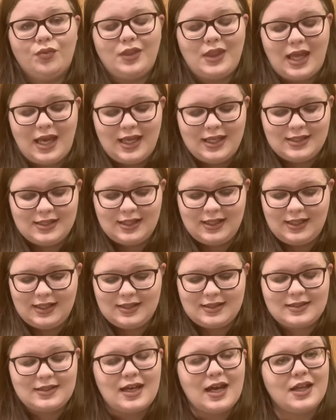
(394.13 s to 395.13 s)
that
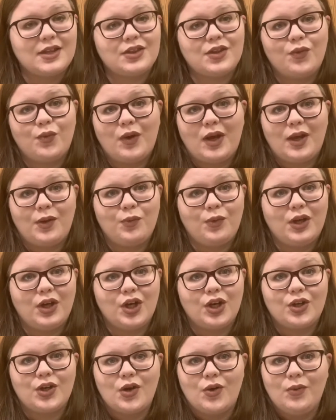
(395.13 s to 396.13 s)
is not the way we
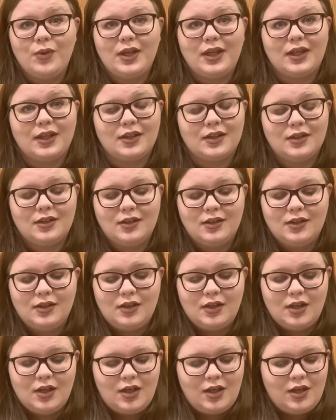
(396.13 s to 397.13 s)
are going
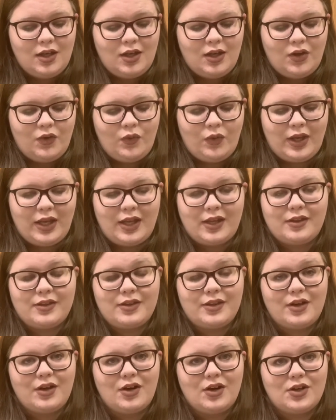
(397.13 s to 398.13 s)
with
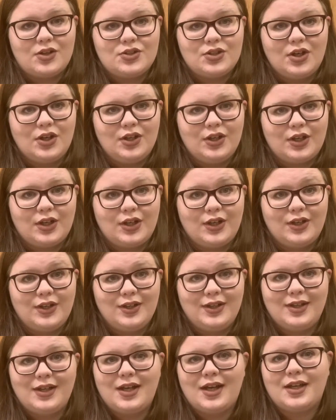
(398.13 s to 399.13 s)
our daughter.
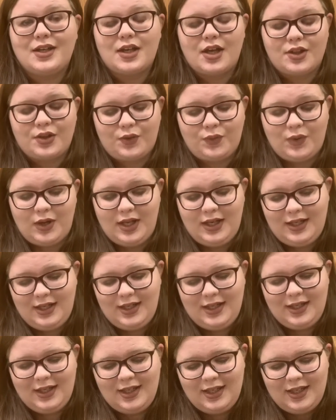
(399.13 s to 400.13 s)
Another one
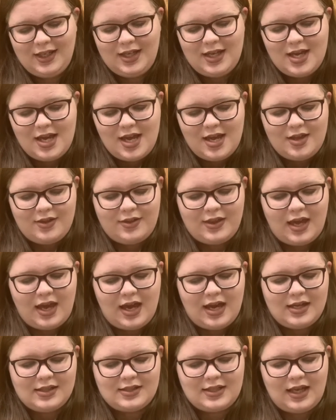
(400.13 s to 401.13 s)

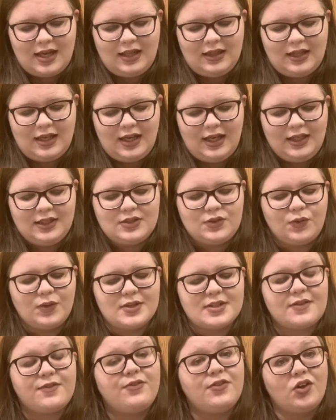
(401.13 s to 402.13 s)
that I liked
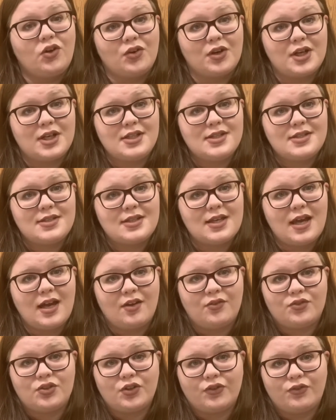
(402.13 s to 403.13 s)
was Florence,
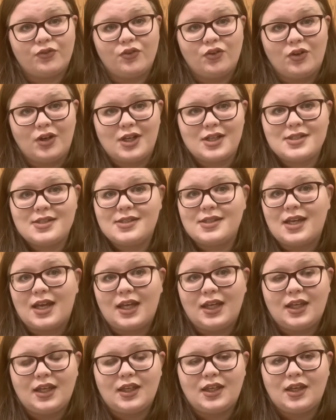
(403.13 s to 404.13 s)
after Florence
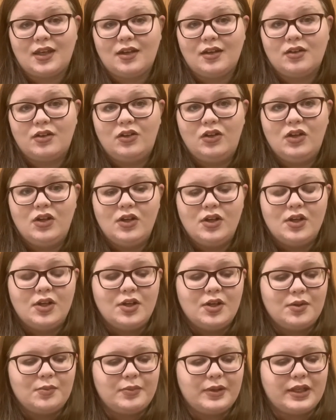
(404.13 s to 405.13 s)
Nightingale,
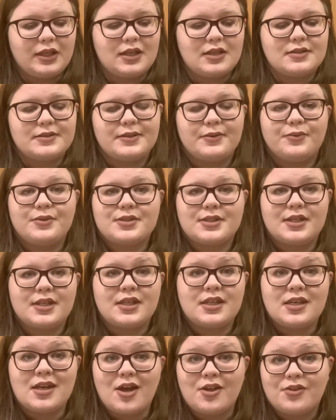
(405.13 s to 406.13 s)
because it was
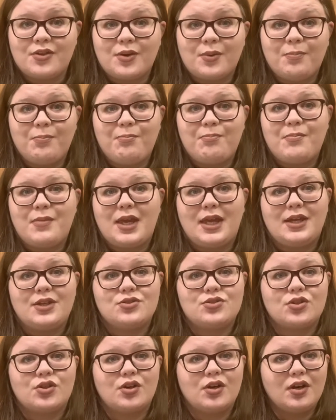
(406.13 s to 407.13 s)
another
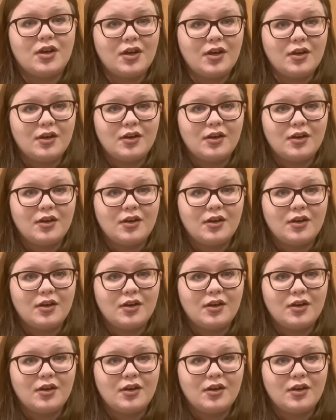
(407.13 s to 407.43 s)
major